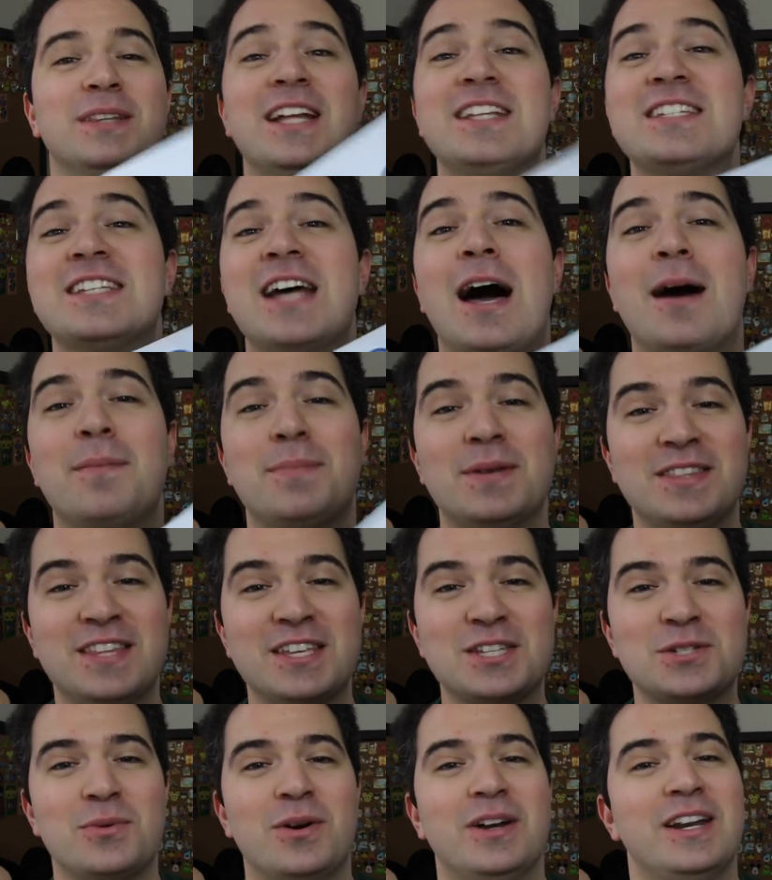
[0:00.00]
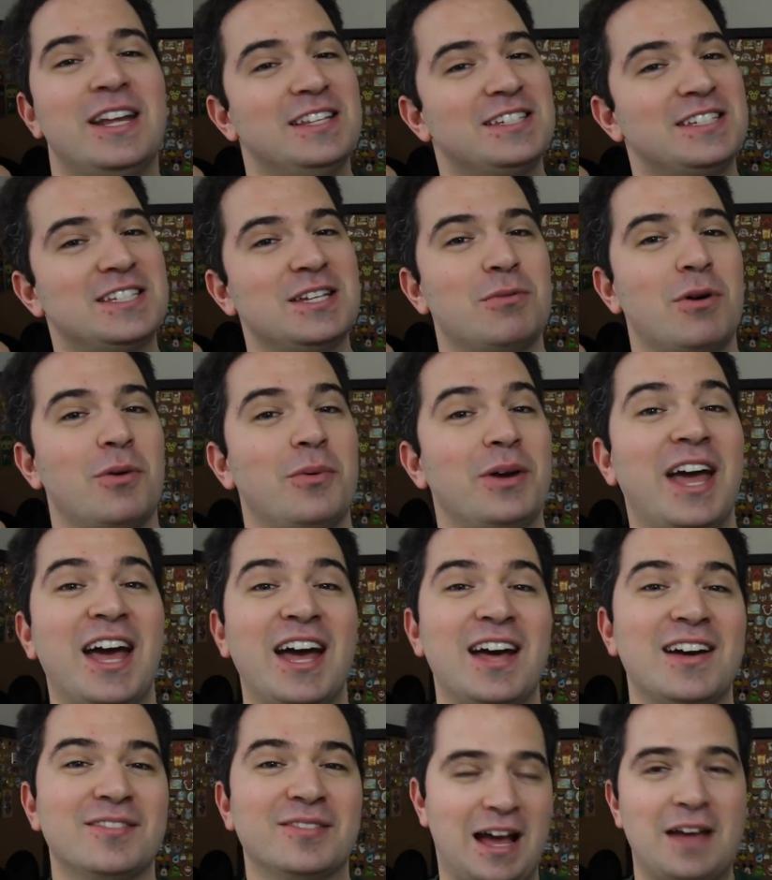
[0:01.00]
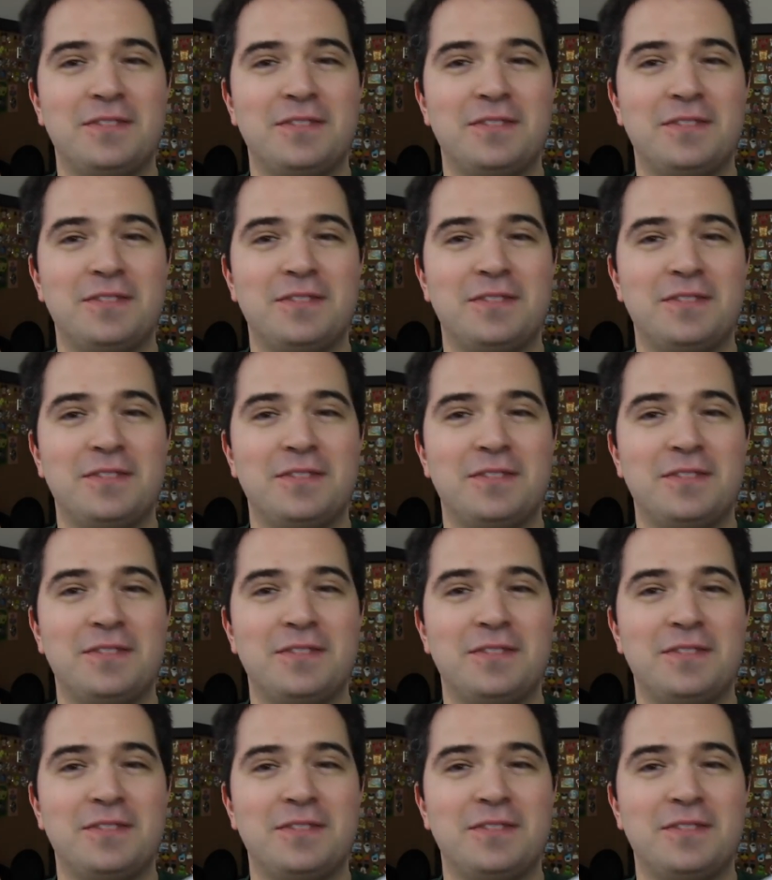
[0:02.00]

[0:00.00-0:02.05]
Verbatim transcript: Let's hop in this one and see what we have.